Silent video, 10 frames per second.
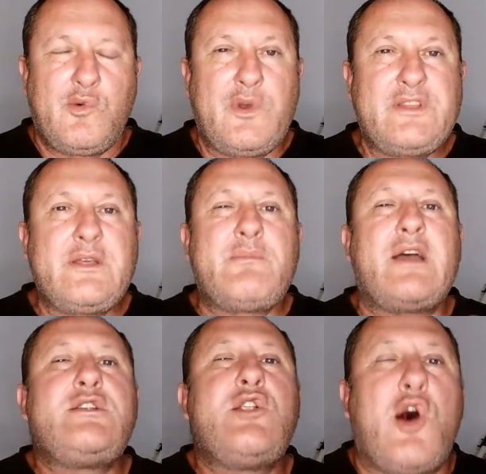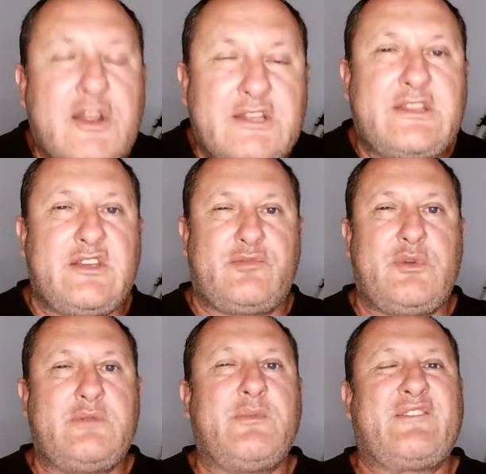when the minority have
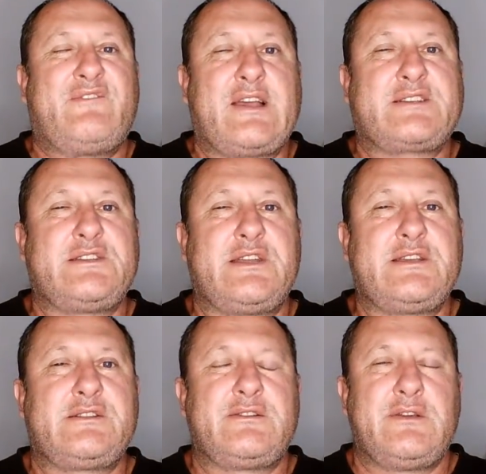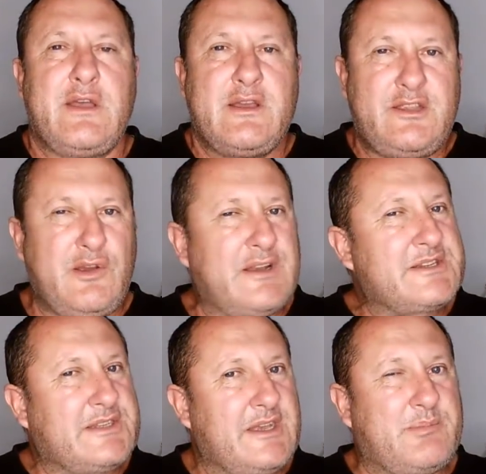been vaccinated? Do you
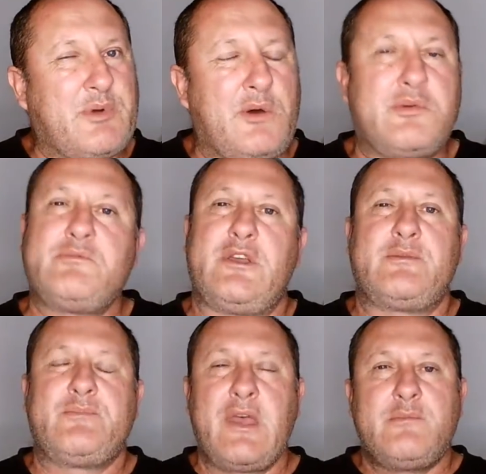understand the problem here?